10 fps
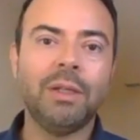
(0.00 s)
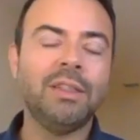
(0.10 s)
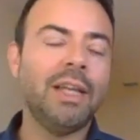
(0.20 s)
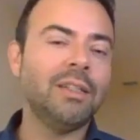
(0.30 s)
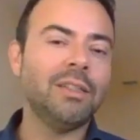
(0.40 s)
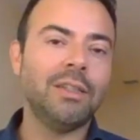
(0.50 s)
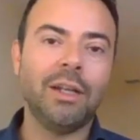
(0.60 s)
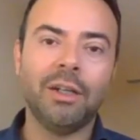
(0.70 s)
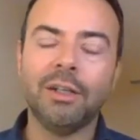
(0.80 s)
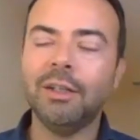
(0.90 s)
data
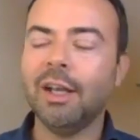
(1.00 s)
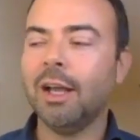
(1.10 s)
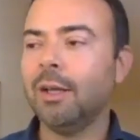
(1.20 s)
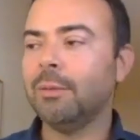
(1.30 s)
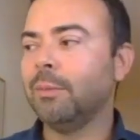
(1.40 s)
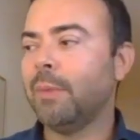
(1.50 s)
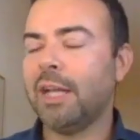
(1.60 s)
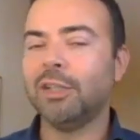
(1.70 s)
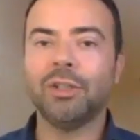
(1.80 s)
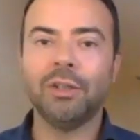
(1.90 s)
center,
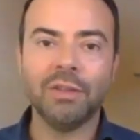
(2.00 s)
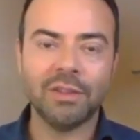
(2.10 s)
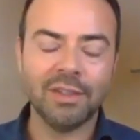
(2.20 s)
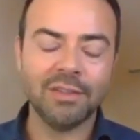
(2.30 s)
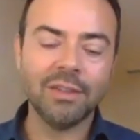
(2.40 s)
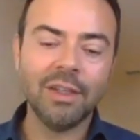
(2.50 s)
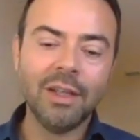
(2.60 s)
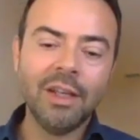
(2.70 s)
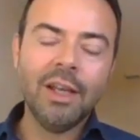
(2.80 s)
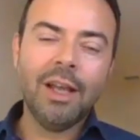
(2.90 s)
managed services.
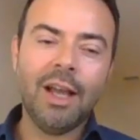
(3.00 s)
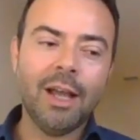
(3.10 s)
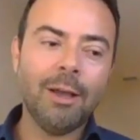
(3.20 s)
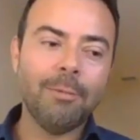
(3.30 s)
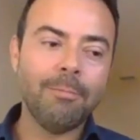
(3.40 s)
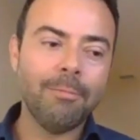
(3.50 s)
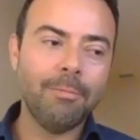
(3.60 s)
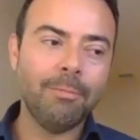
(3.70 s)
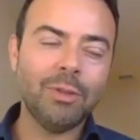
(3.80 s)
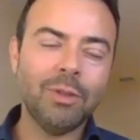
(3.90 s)

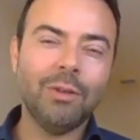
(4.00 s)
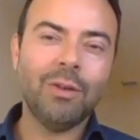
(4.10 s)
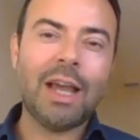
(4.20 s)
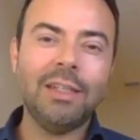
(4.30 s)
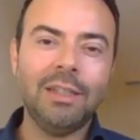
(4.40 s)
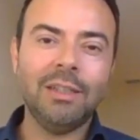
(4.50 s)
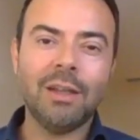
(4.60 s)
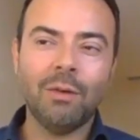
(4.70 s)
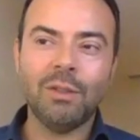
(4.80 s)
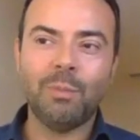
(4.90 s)
So IT has
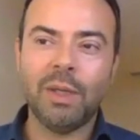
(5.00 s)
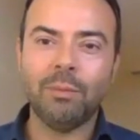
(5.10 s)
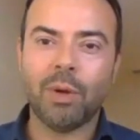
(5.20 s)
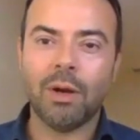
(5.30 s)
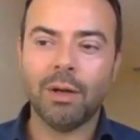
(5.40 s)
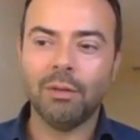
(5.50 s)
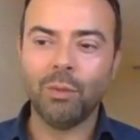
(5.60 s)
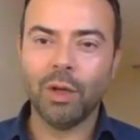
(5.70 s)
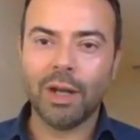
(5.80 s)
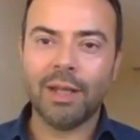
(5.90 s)
always been part of
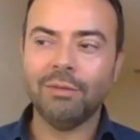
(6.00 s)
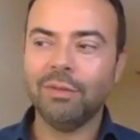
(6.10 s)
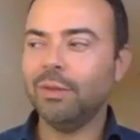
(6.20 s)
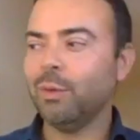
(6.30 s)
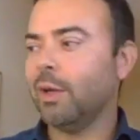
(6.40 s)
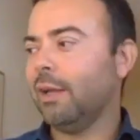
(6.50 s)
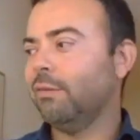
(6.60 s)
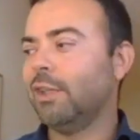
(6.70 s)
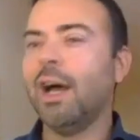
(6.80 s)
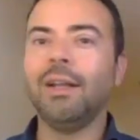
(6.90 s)
what
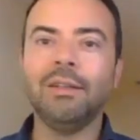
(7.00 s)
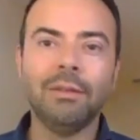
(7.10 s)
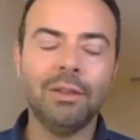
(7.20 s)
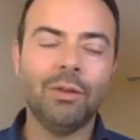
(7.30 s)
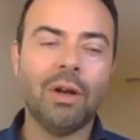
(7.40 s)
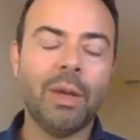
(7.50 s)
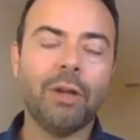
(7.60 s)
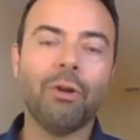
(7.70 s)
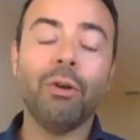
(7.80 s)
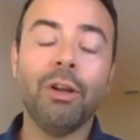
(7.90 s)
I've done throughout my
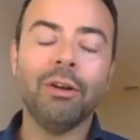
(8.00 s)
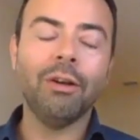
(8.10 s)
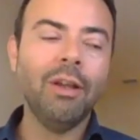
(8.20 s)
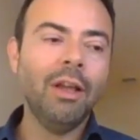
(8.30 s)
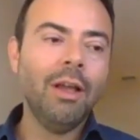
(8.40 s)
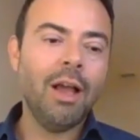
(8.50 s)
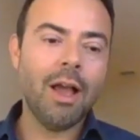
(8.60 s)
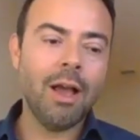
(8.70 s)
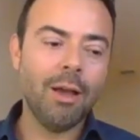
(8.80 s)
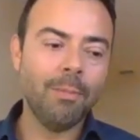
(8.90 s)
career.
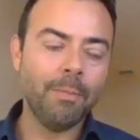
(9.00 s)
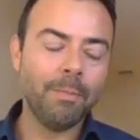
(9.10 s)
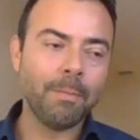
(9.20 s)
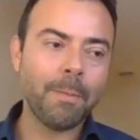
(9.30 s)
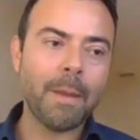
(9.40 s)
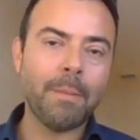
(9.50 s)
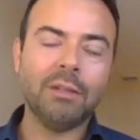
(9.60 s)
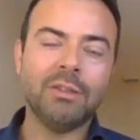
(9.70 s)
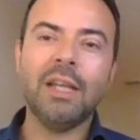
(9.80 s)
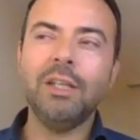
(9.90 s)
About
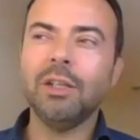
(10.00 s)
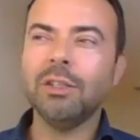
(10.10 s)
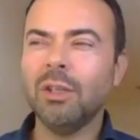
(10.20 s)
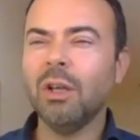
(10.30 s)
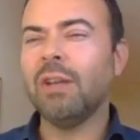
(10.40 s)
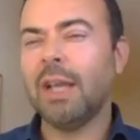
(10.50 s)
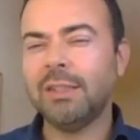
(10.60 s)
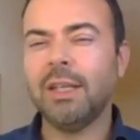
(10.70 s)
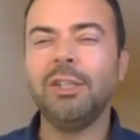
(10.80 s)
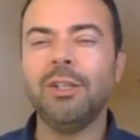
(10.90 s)
10 years ago, 9,
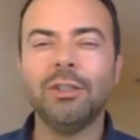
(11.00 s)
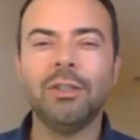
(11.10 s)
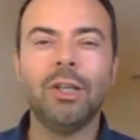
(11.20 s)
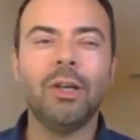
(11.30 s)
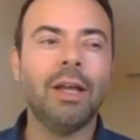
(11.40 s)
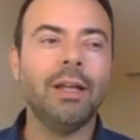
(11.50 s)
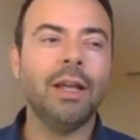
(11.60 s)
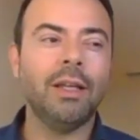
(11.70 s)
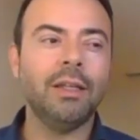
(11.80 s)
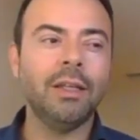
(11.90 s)
10 years ago, I